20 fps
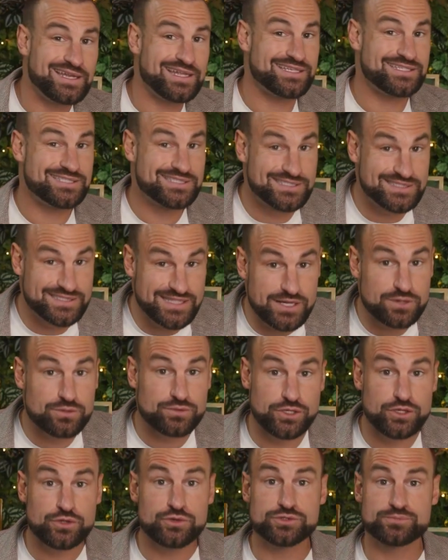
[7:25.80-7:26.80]
is still
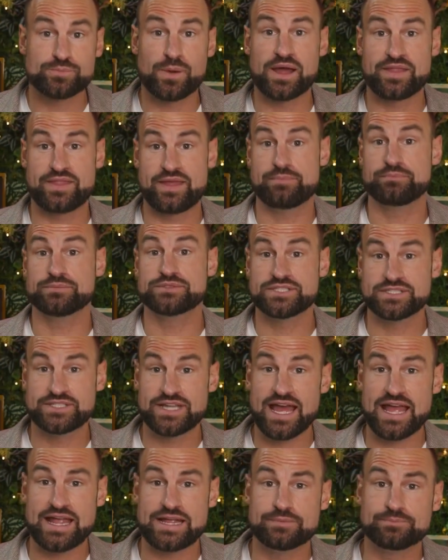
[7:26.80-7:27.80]
used by them
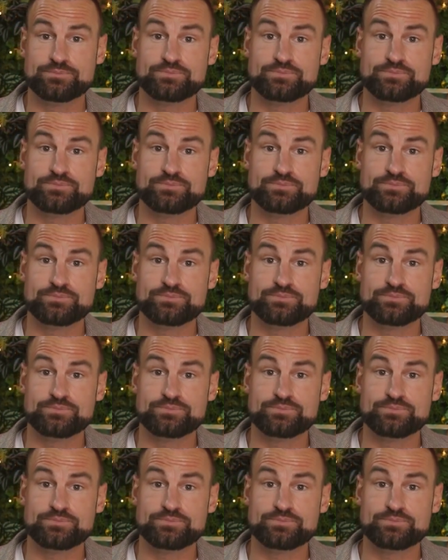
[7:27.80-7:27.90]
today.